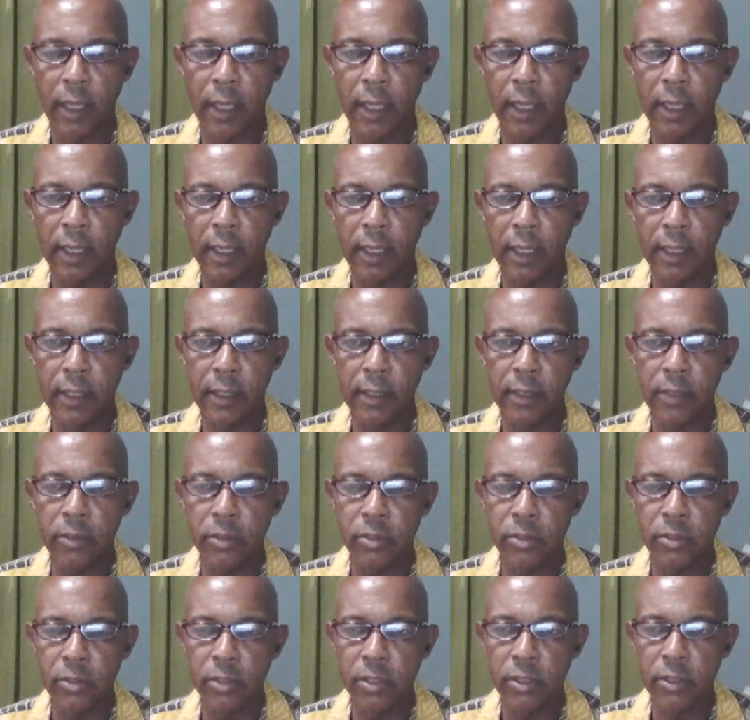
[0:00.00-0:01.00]
I, I
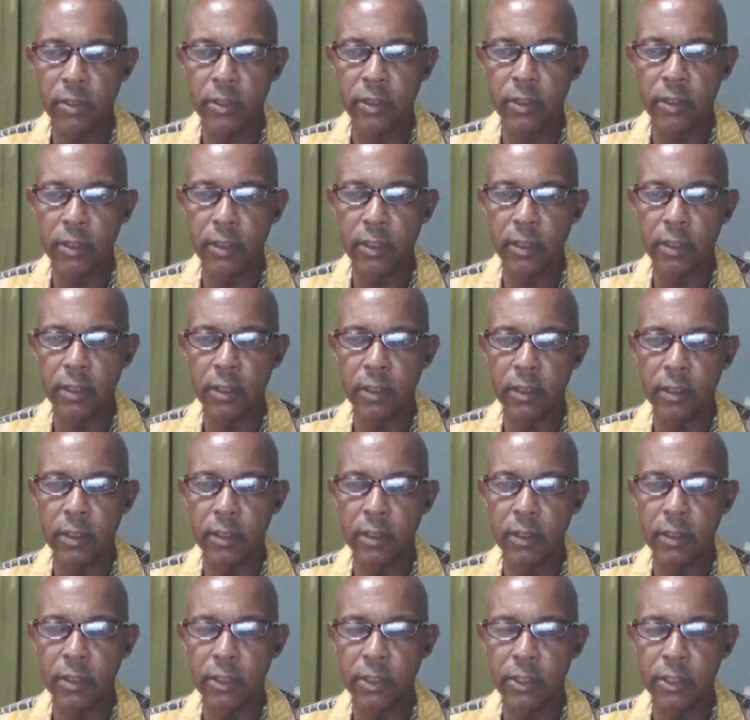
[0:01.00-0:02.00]
use the,
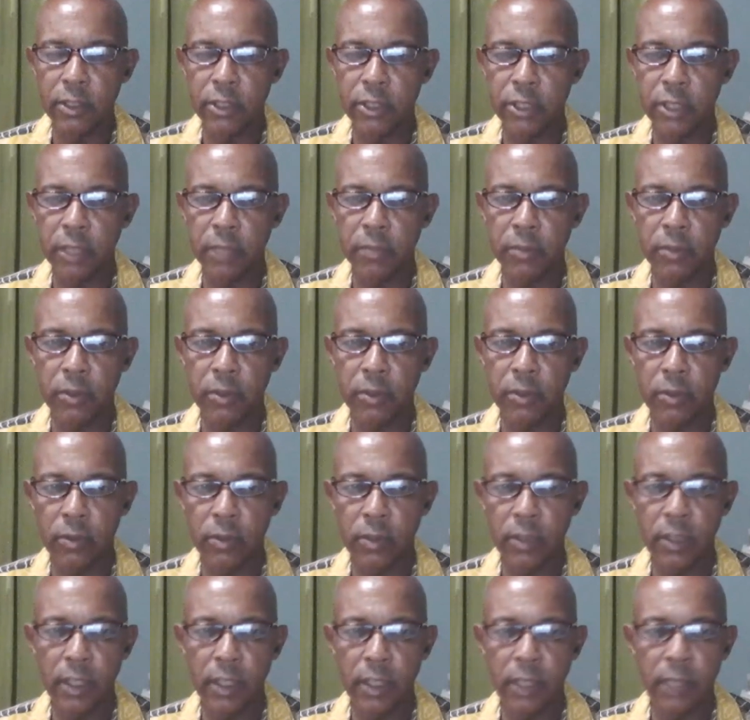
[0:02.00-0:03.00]
the the sheep
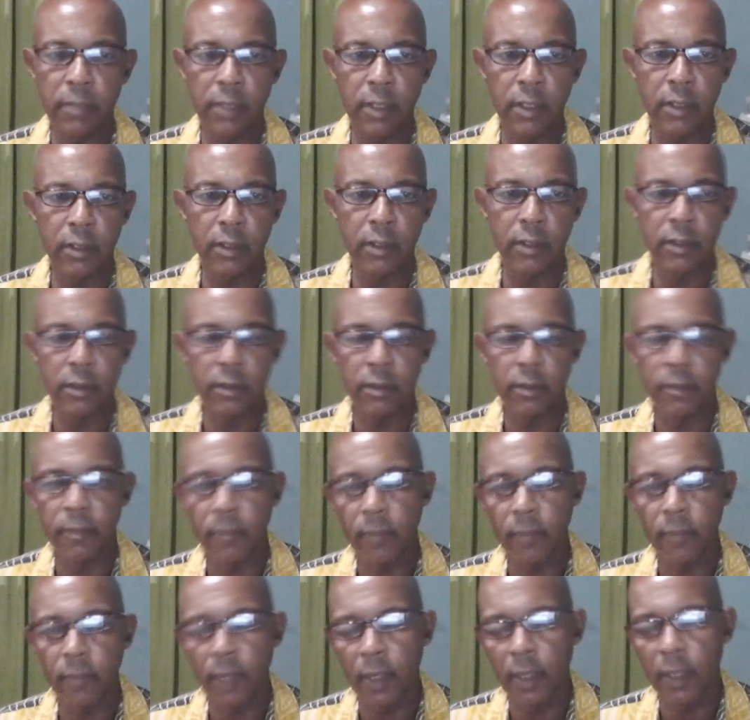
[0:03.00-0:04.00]
to keep down
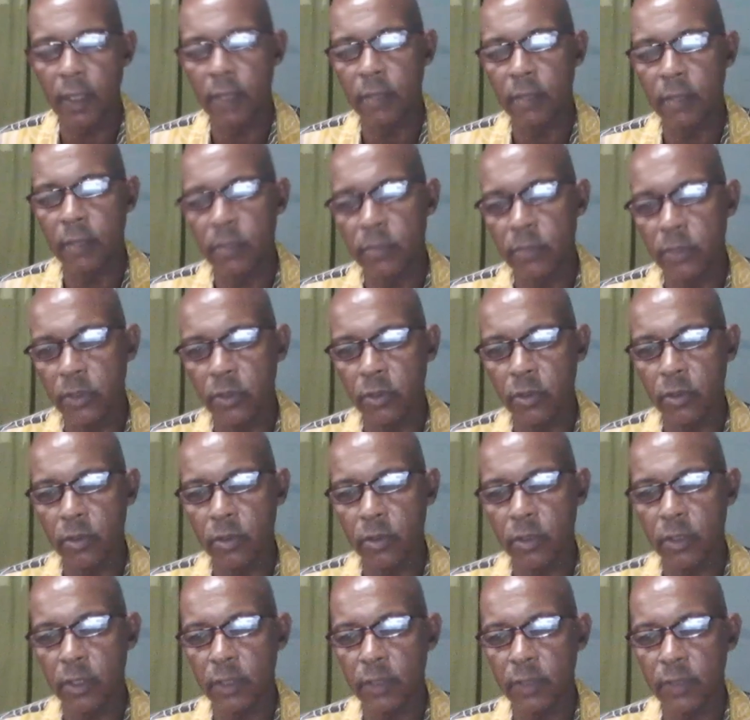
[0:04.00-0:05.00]
um, the
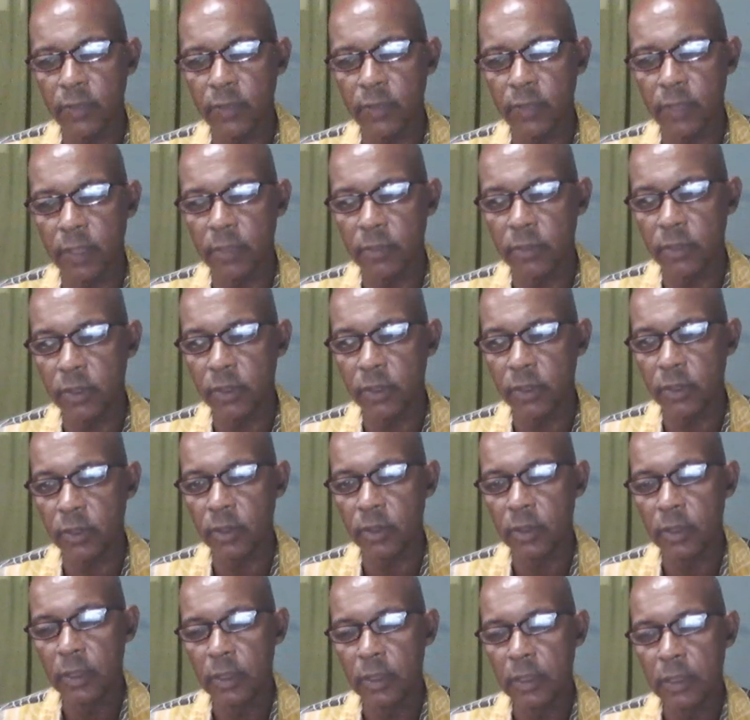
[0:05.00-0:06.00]
growth on the farm.
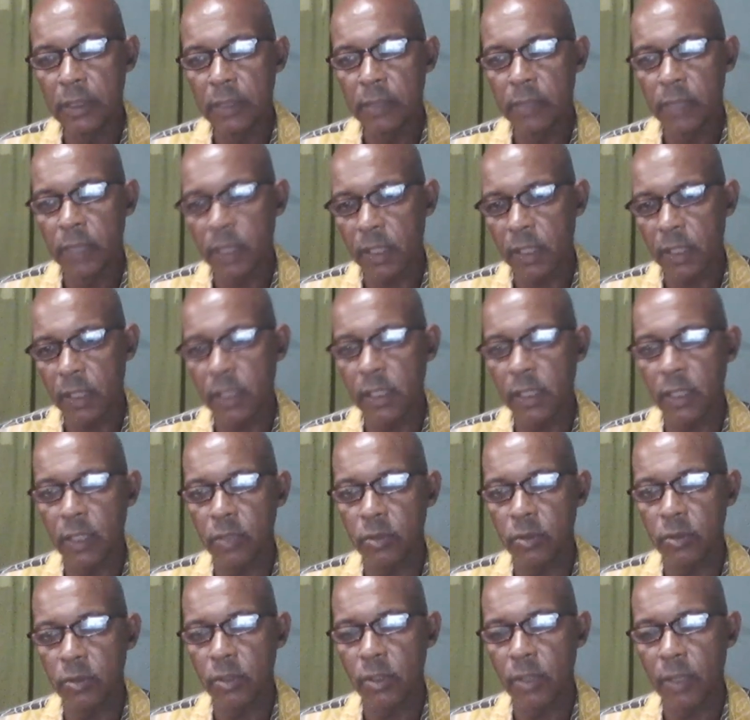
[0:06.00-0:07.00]
So because I
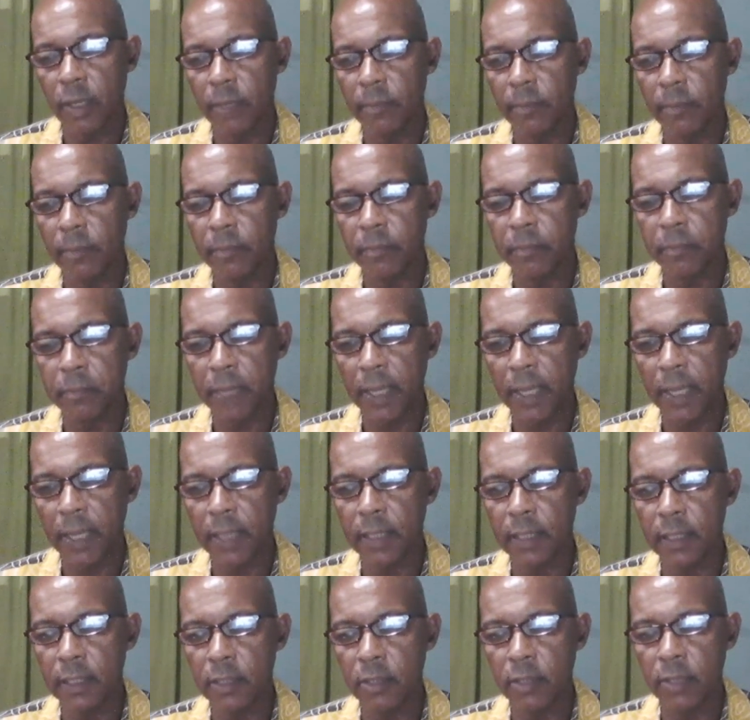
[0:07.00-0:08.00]
do I'm
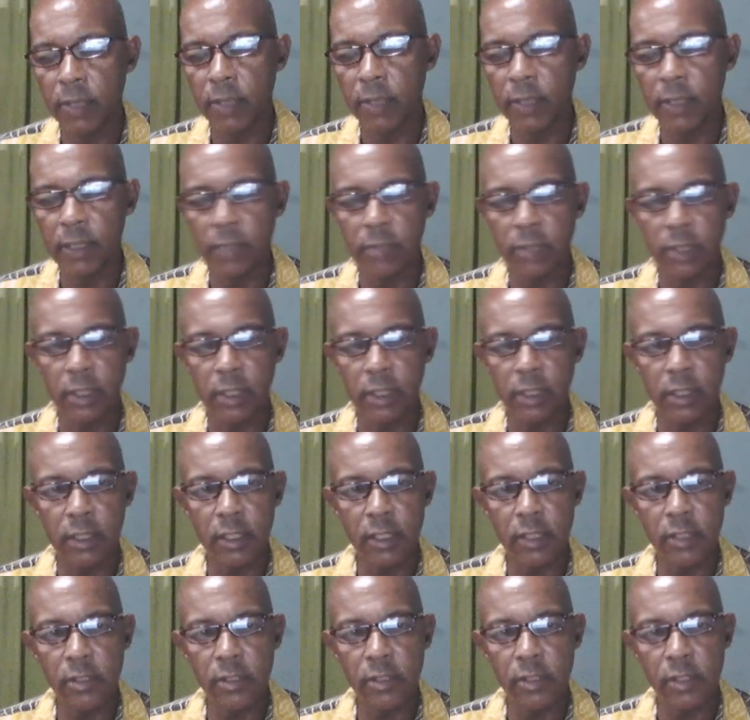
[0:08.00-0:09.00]
planting quite a bit of
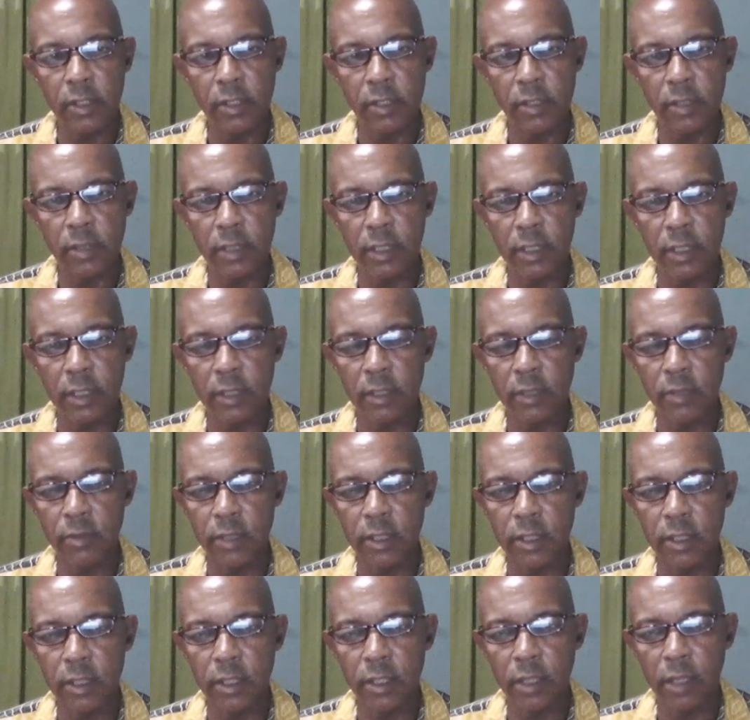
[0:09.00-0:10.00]
citrus, which has
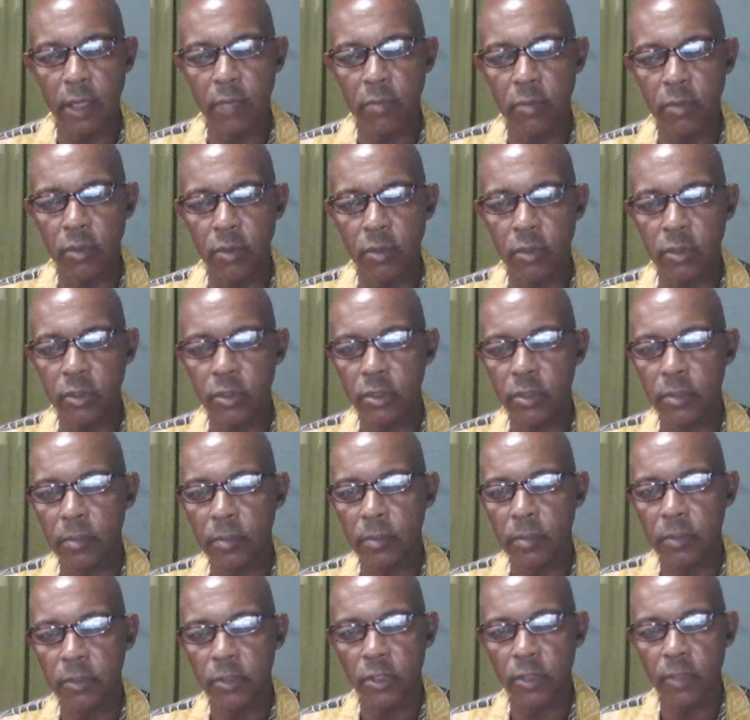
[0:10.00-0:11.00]
reached almost
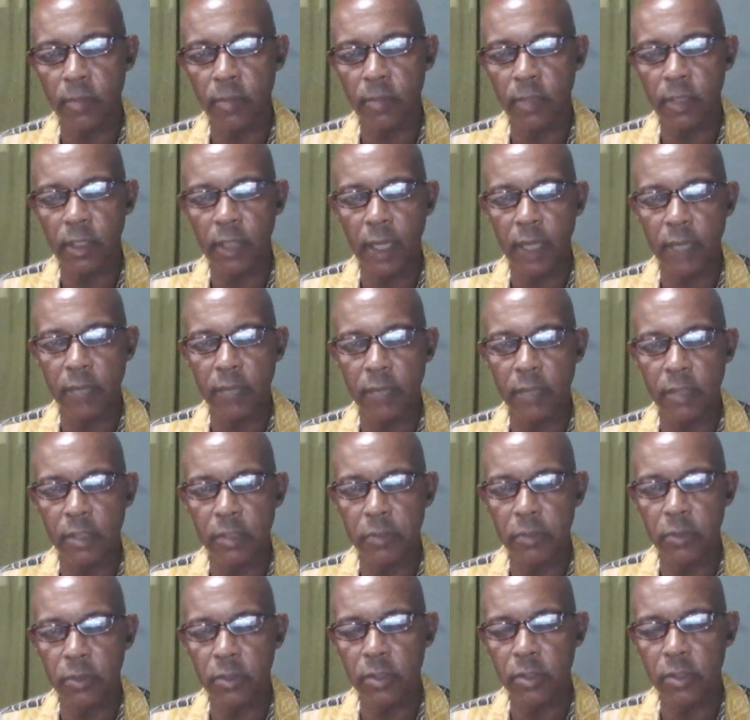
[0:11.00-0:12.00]
some of the limes are
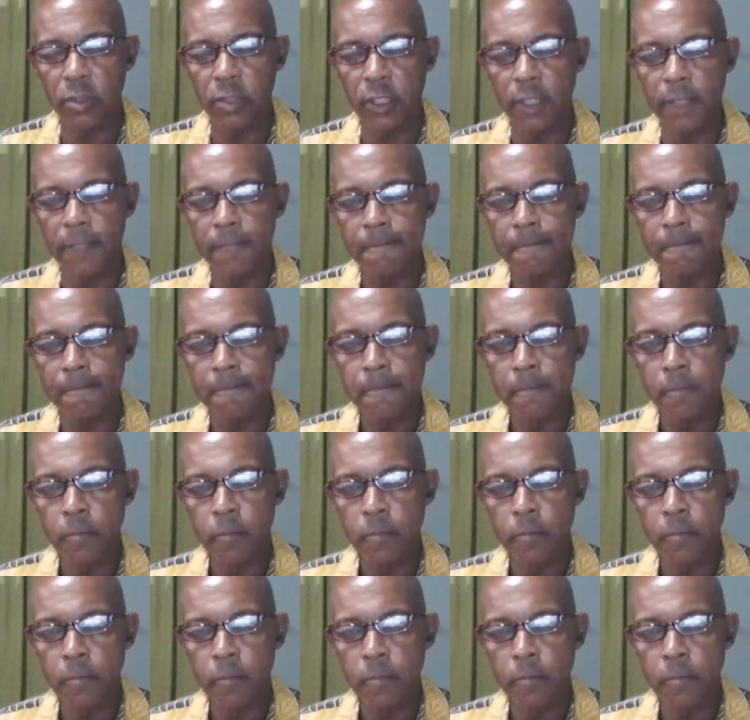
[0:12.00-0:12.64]
producing.